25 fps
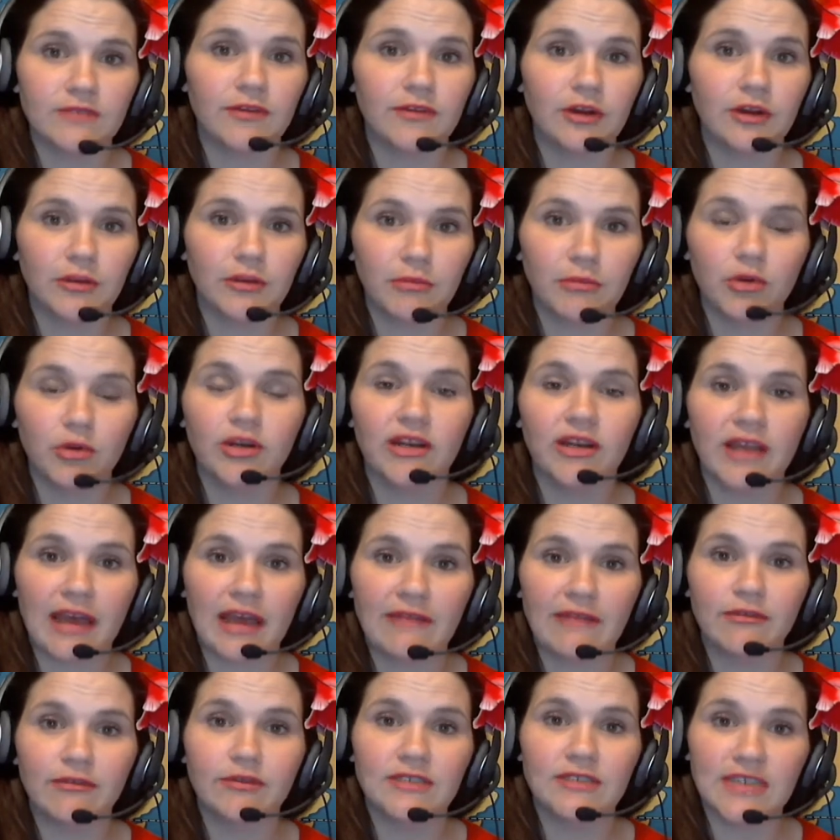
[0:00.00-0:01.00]
So it's very
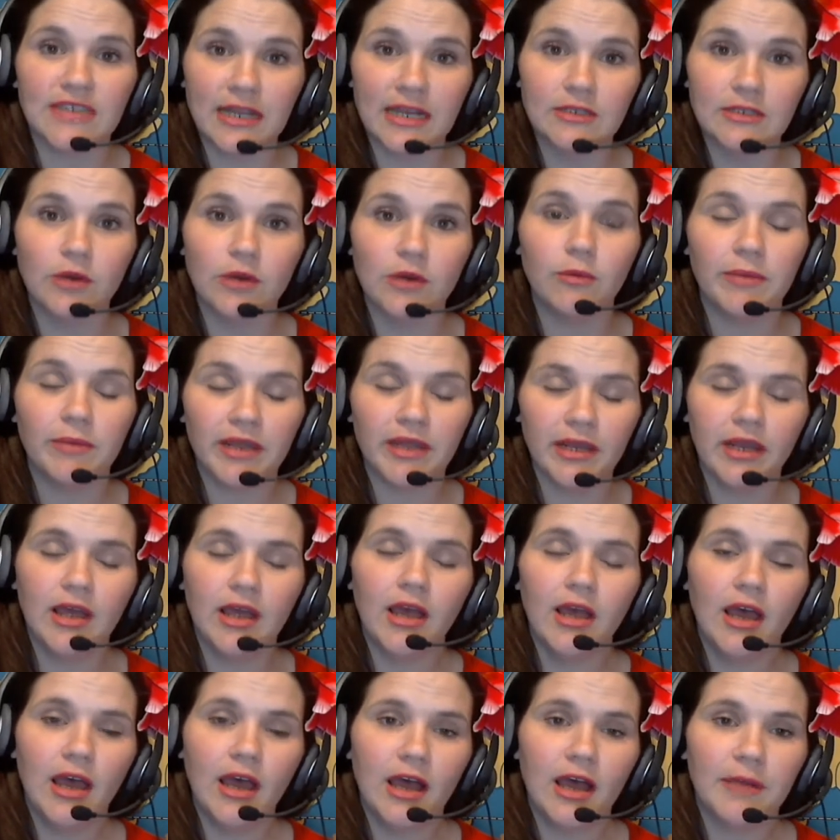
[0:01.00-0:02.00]
important to have those days
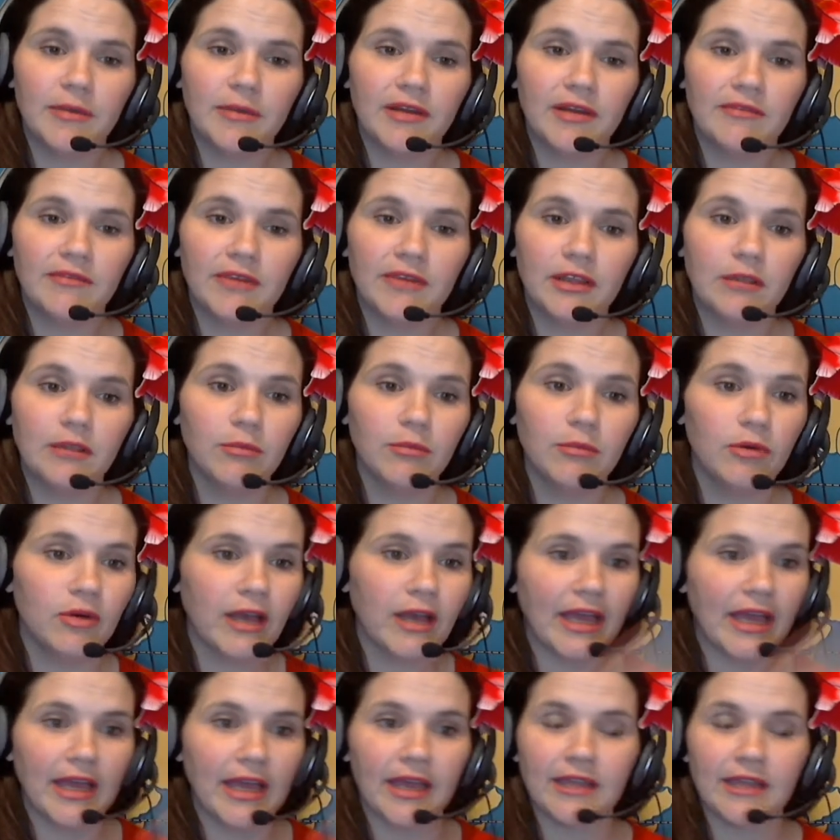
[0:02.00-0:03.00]
open and
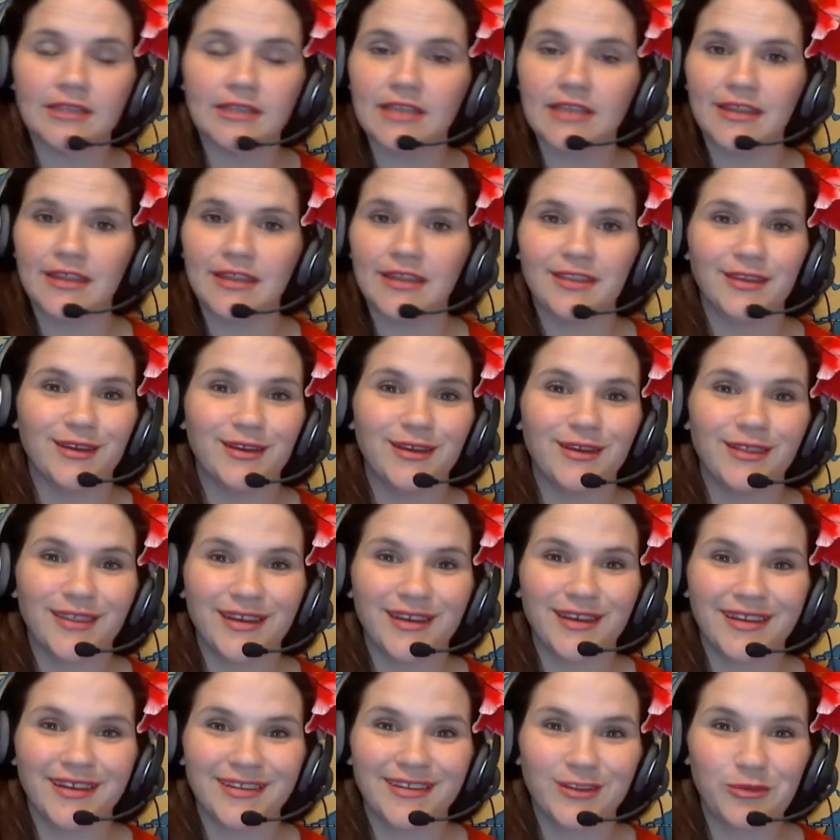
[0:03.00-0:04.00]
available, and I
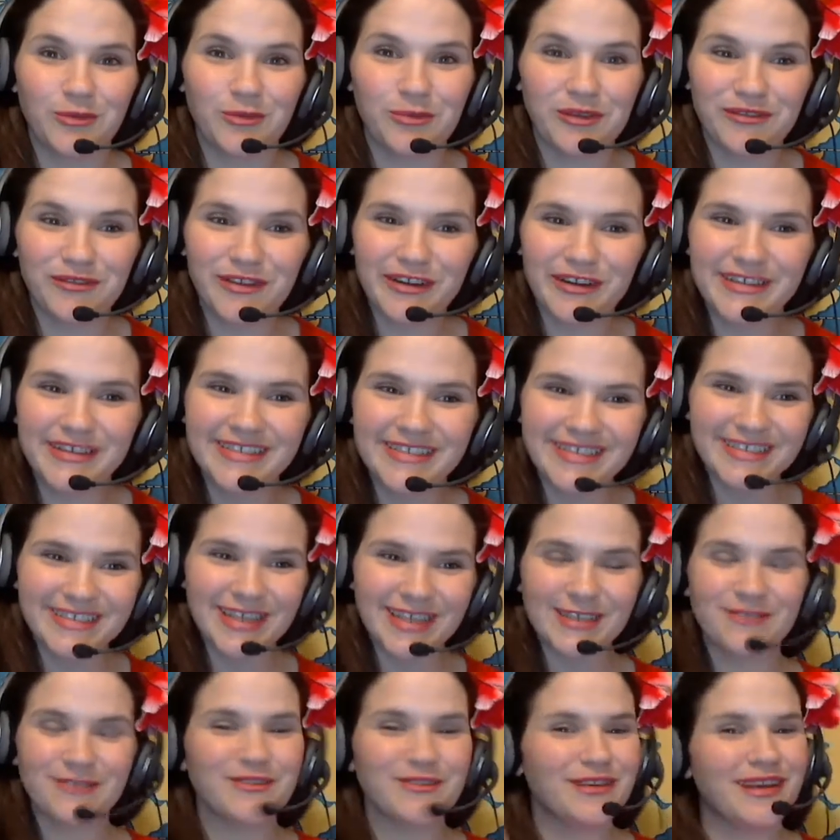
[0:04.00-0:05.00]
think that you'll be very
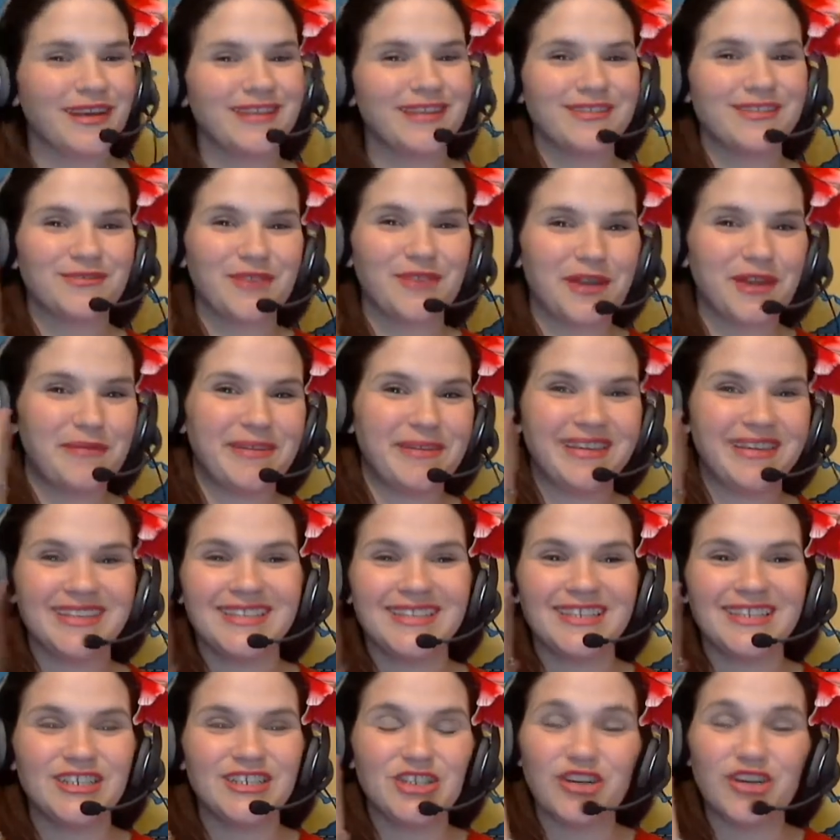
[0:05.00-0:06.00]
successful as a
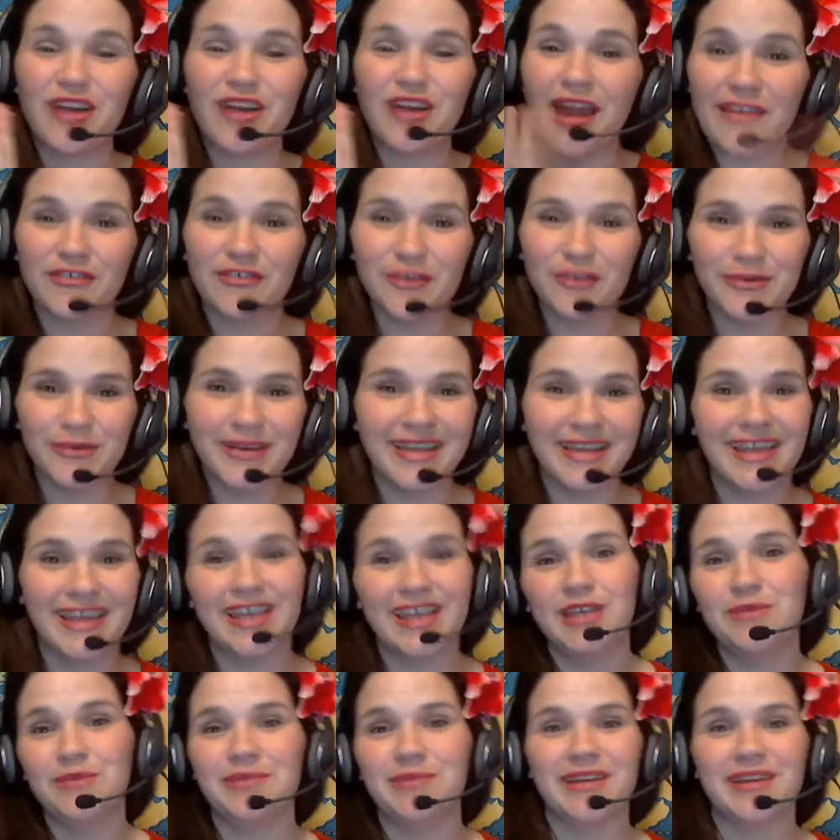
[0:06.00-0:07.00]
VIPKID teacher.
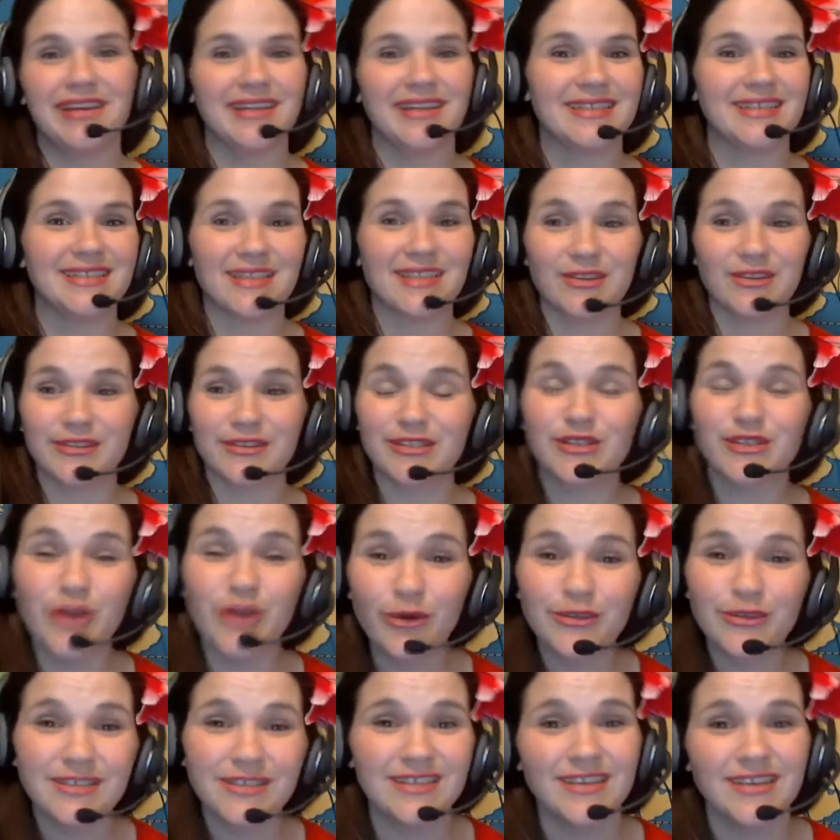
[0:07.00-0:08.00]
Everyone can be.
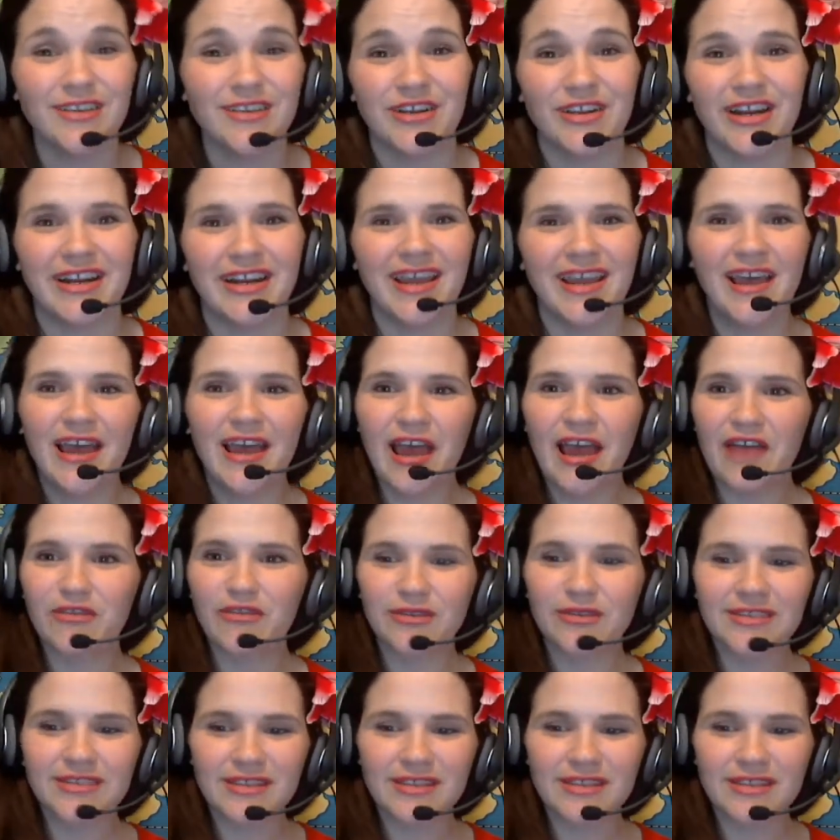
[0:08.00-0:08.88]
There's no secret.